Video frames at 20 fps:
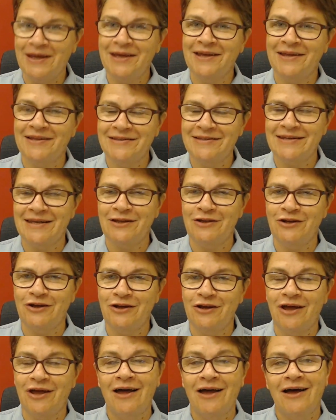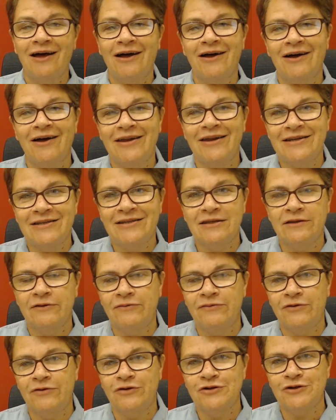continue out into the
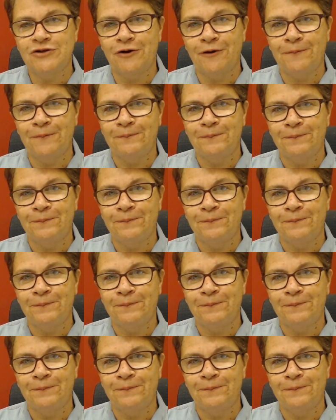future.